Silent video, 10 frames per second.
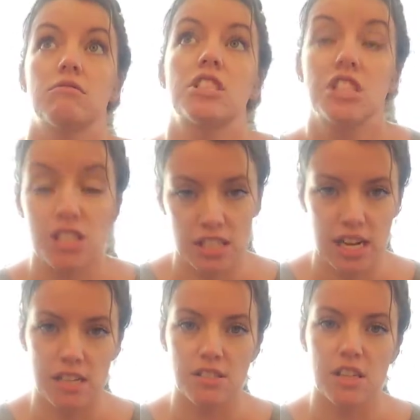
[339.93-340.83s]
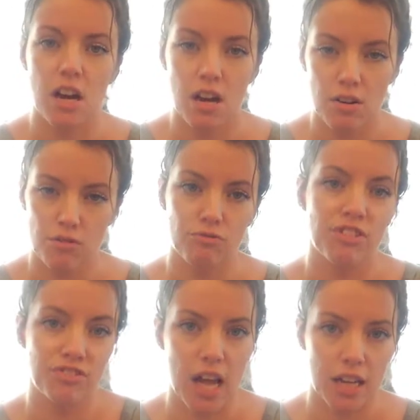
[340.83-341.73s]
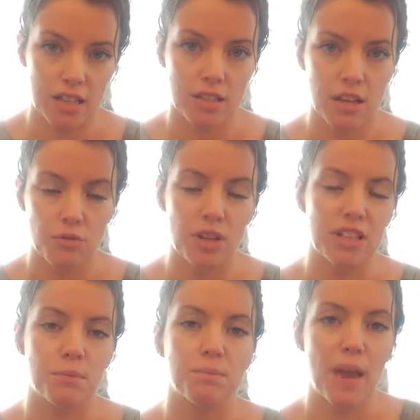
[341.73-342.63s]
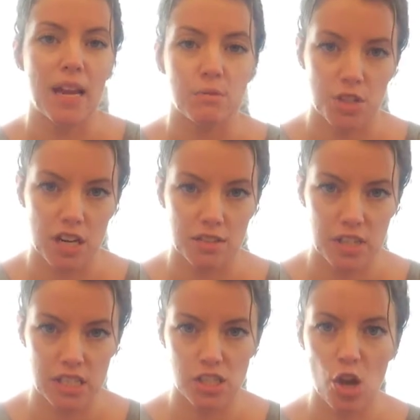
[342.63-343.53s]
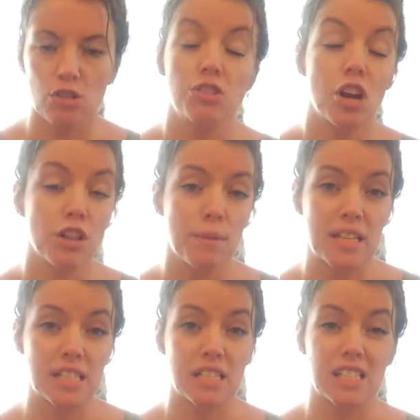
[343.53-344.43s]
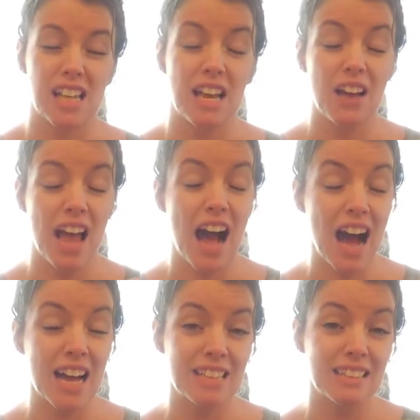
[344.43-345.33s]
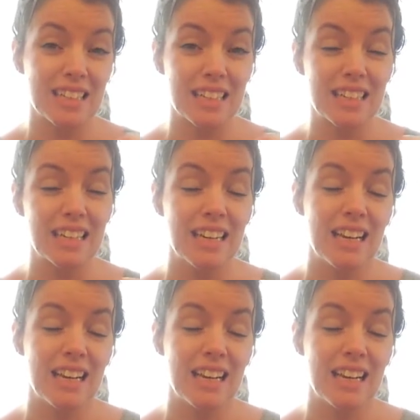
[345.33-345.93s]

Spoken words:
teaching styles reflect and what their main objective is. So Charlotte Mason is highly